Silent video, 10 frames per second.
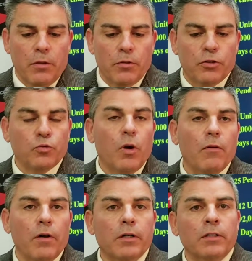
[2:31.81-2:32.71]
There's
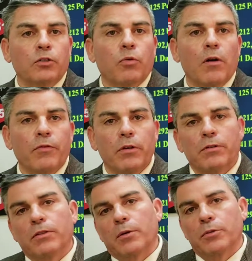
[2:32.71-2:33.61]
1,212
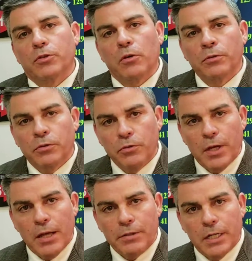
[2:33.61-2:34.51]
units that were sold in
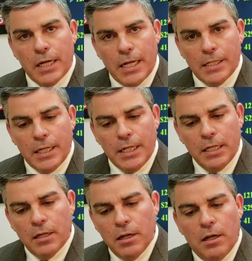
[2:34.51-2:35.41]
2018.